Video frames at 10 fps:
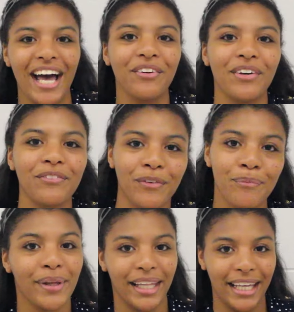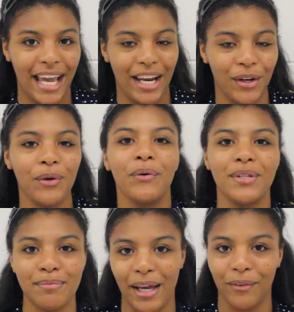I run for Billy Gator who
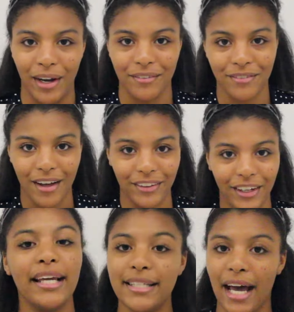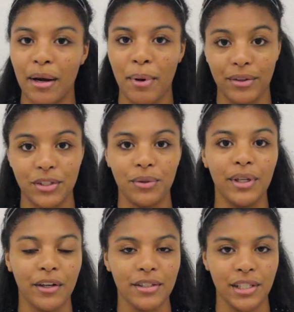is my grandpa. He died about two
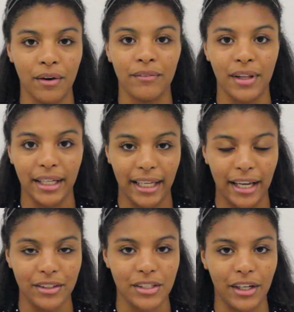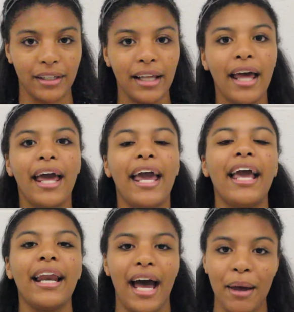years ago of lung cancer
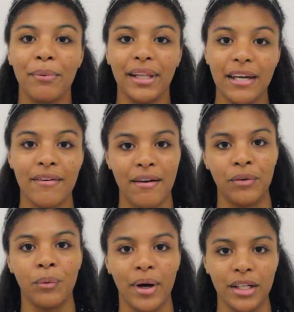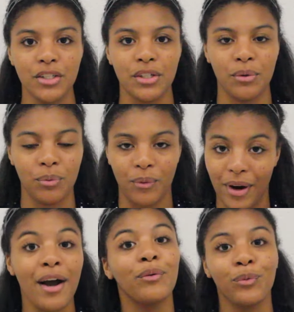and I believe everyone should
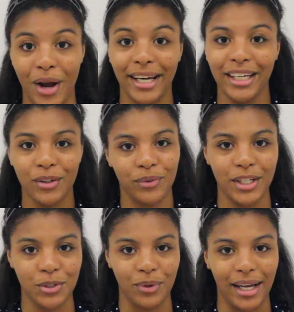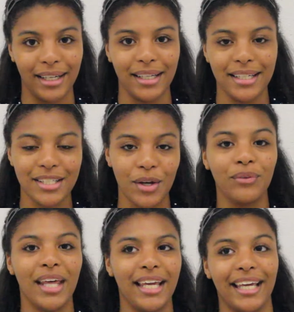run and ridge run so
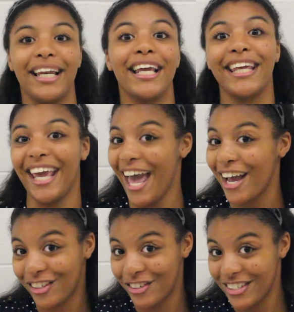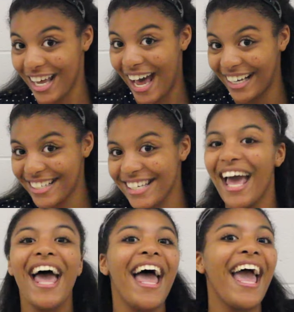they can get exercise
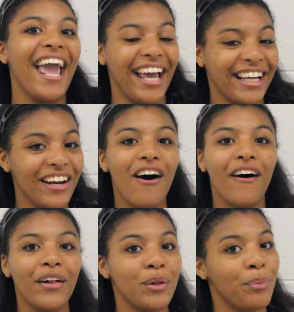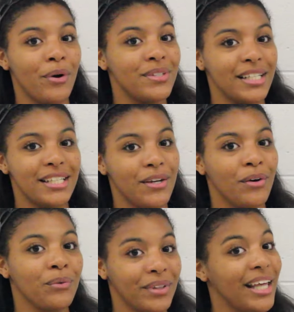and all the proceeds
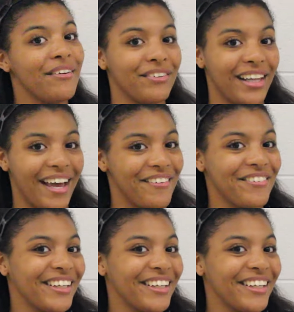go to Relay for Life.